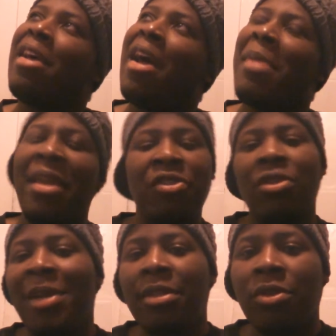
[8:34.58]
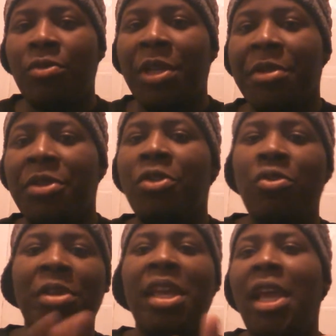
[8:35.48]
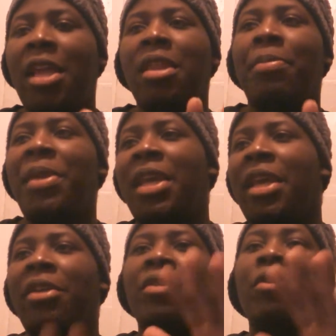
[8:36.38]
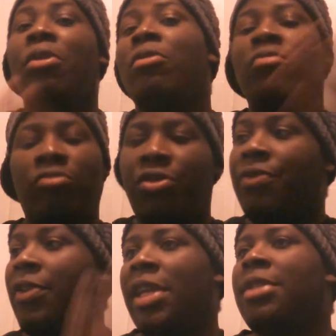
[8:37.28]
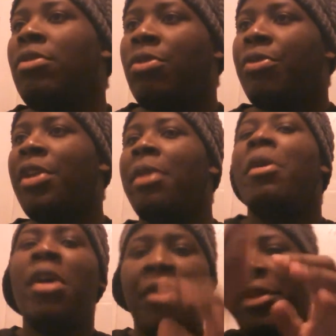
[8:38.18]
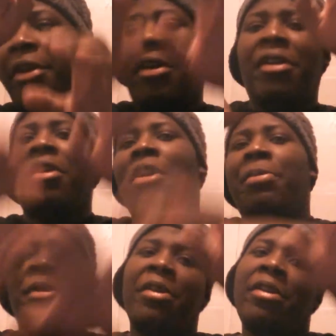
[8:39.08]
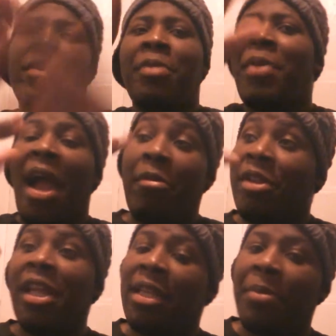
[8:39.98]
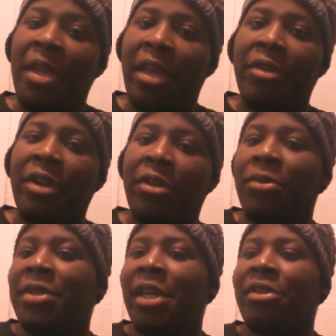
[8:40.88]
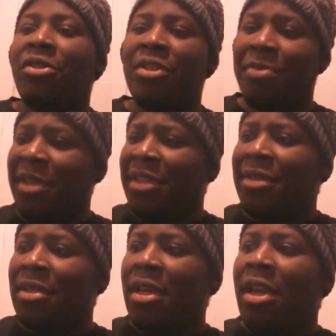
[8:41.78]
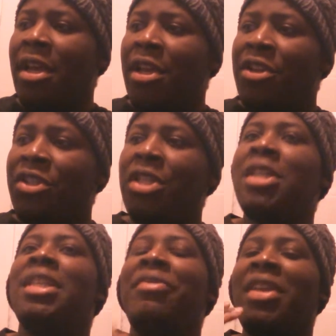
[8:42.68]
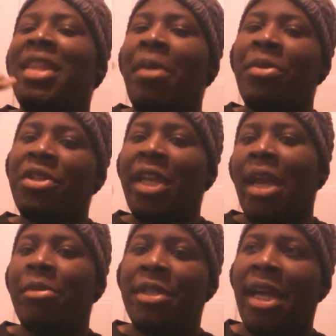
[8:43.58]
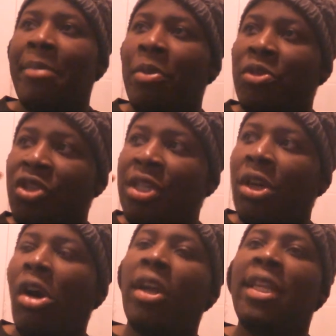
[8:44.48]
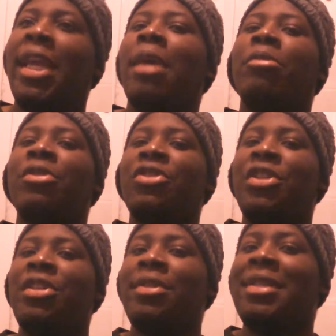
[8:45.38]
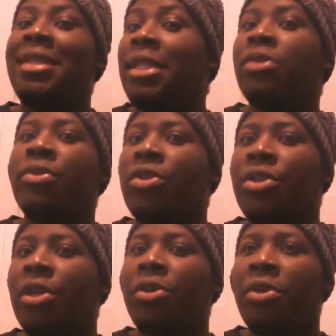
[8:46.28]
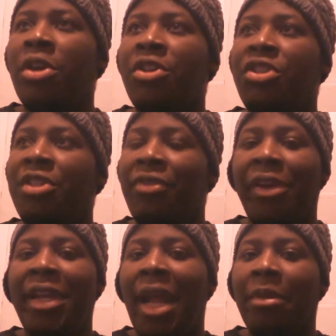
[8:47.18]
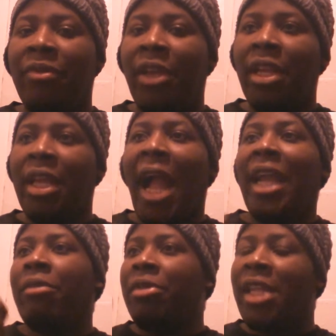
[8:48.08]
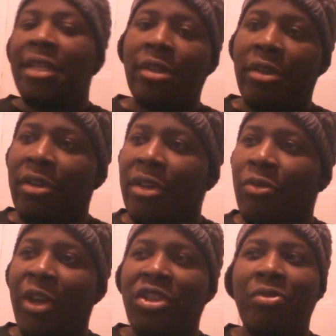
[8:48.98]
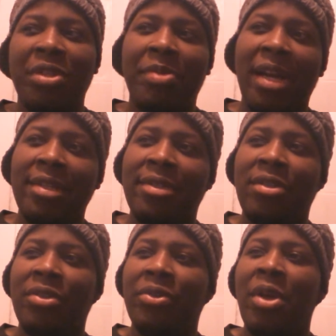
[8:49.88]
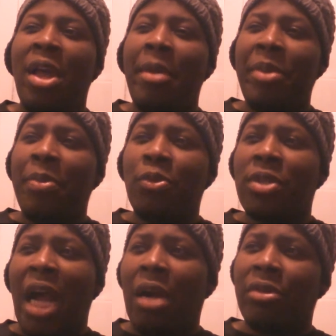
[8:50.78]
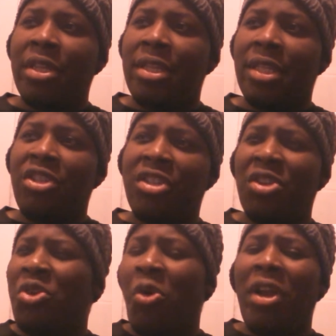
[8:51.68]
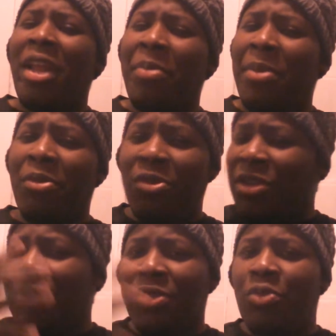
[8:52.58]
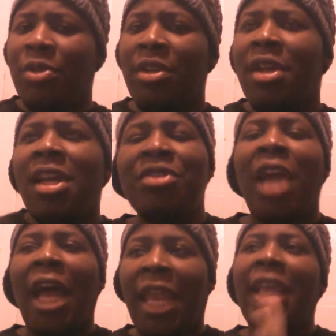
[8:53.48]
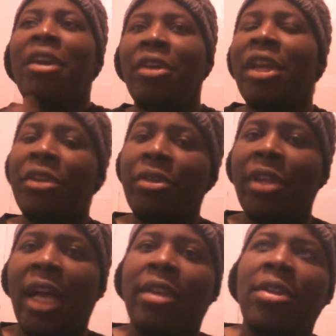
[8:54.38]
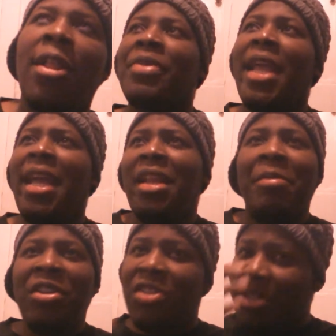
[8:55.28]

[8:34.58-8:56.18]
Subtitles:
I'm not even sure about Takumi. Takumi and the pink-haired girl, which is funny, I still don't know her name. They're up there. I really like the pink-haired girl's character just because she doesn't even get that much camera time. But when she's on camera, she steals the show. She's very captivating. I can relate to her in the way she responds to people's cowardice and just annoyed at people who are just stupid. I like her character a lot. And, I mean,